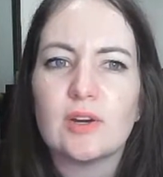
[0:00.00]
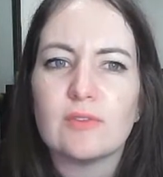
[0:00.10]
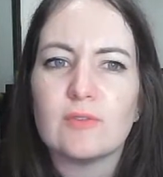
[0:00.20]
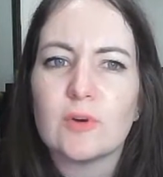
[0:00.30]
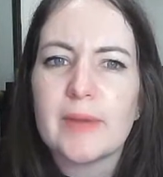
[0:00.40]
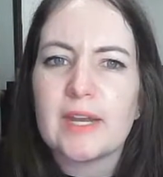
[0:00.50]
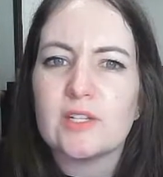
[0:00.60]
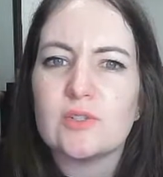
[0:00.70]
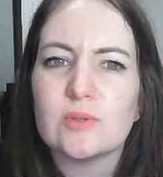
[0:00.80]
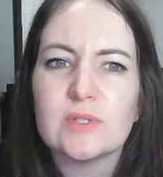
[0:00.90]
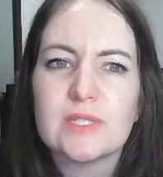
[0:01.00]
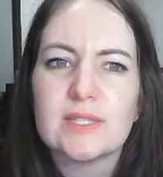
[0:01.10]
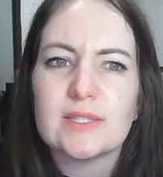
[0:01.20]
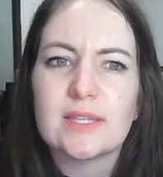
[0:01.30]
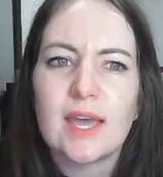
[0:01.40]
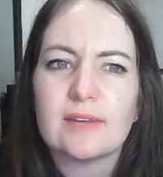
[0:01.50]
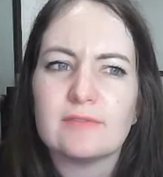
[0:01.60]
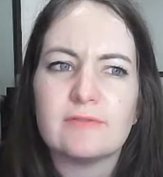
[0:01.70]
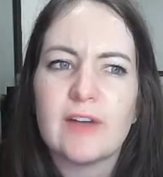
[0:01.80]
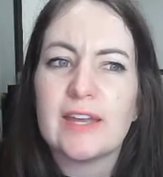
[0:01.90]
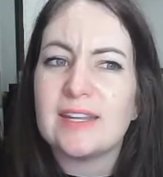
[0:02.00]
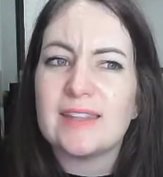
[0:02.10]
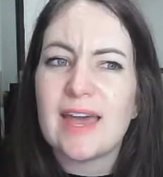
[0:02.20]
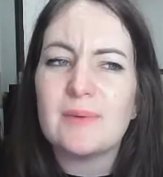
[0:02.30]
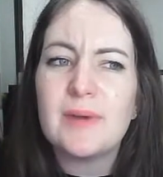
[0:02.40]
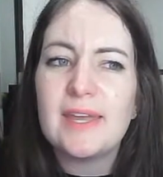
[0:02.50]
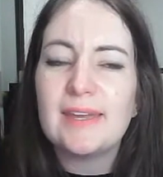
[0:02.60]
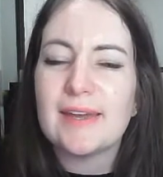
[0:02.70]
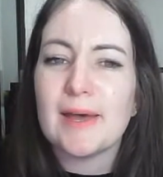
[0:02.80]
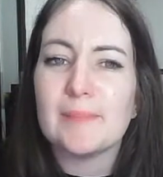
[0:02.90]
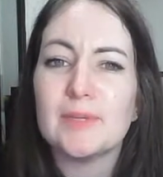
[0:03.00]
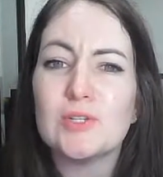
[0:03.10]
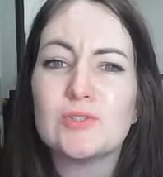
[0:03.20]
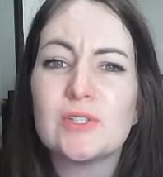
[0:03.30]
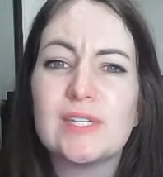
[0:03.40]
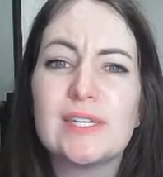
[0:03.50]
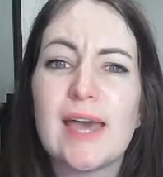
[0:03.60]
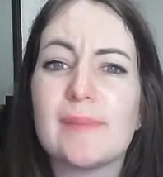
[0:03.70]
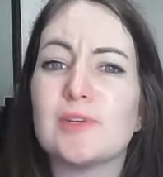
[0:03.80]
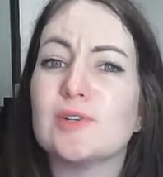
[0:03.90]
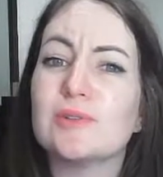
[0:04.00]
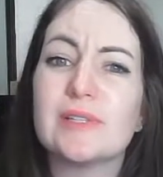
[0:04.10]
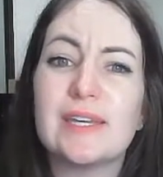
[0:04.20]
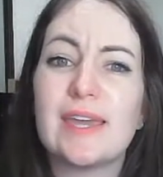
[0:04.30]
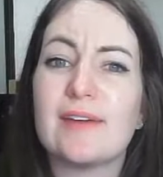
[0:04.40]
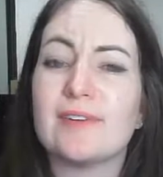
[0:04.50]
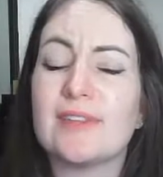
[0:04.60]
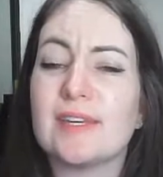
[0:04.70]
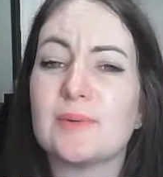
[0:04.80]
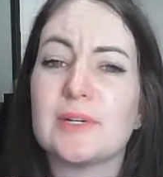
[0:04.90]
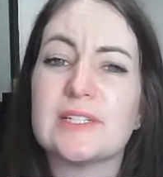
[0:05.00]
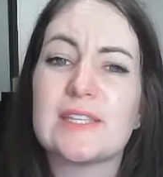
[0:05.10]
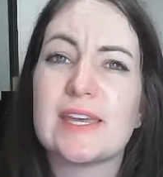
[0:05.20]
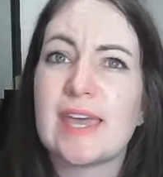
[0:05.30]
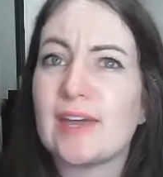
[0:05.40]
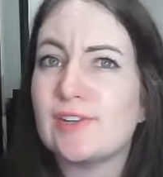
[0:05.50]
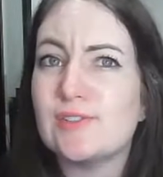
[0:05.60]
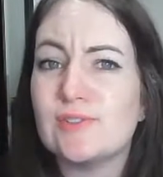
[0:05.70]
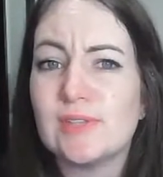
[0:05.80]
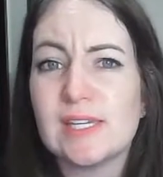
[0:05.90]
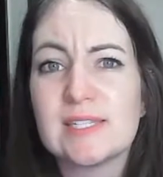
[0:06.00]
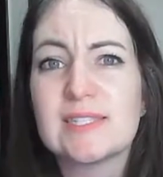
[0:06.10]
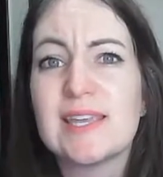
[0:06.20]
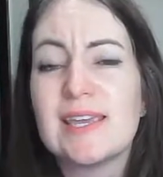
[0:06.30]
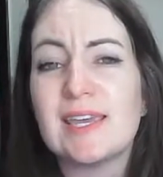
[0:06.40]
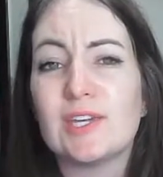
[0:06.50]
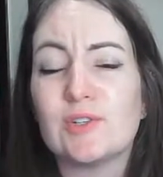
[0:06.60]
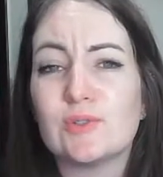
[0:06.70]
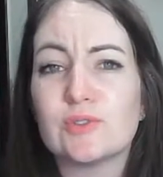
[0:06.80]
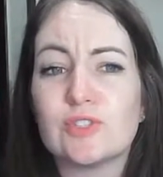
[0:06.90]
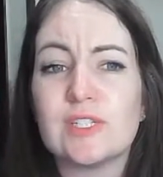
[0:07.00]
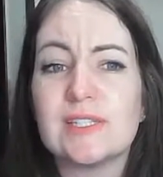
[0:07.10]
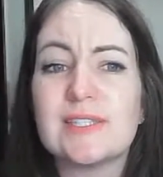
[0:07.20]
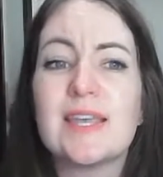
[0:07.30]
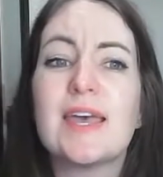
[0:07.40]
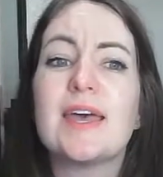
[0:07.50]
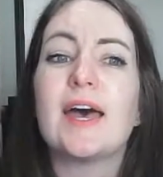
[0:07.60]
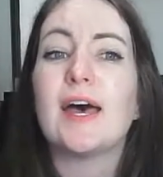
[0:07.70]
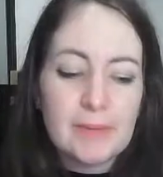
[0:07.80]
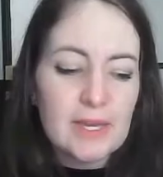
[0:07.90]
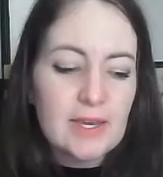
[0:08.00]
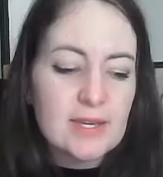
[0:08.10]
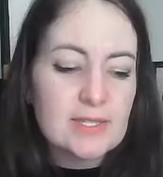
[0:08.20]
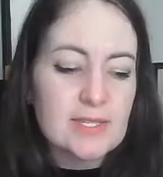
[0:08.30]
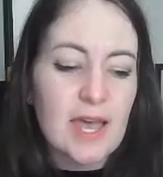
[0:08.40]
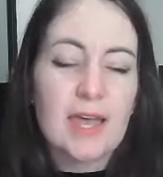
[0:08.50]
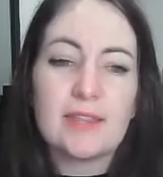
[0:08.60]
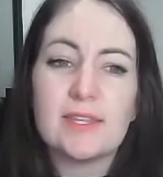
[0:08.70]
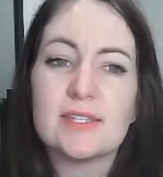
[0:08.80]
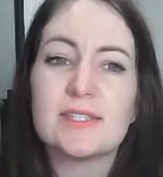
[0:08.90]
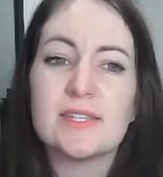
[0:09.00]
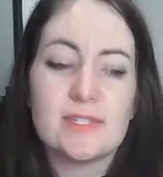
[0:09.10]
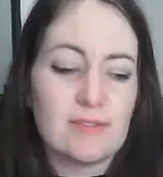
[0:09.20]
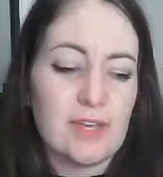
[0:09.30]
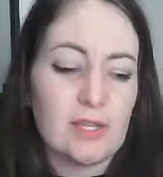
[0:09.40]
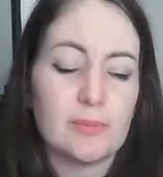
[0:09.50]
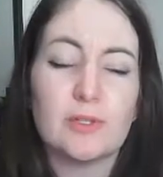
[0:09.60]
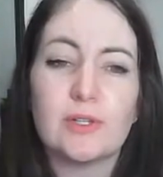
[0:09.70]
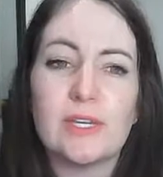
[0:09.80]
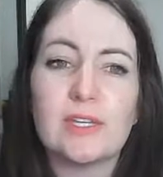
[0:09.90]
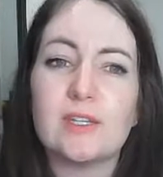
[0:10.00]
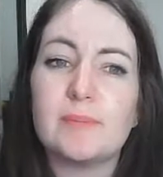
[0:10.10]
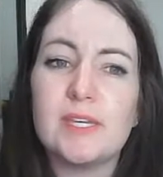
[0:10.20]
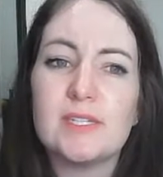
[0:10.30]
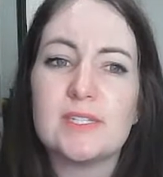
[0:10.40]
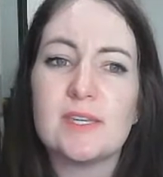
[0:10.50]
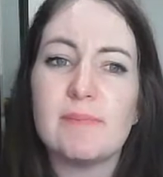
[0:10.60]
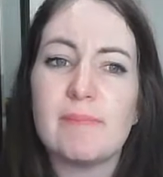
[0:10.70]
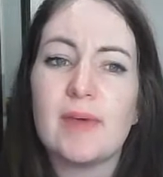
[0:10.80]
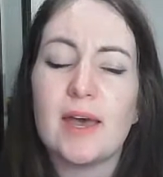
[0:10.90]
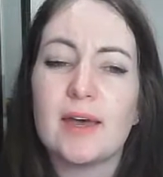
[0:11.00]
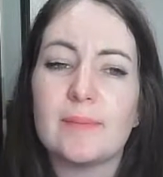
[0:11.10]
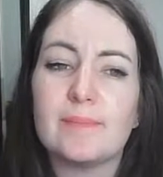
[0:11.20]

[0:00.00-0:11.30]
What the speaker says: your formatting tools and kind of find it that way. Usually I'm Googling everything where it's like, how do you do this in Google Sheets? But because this is available in the PC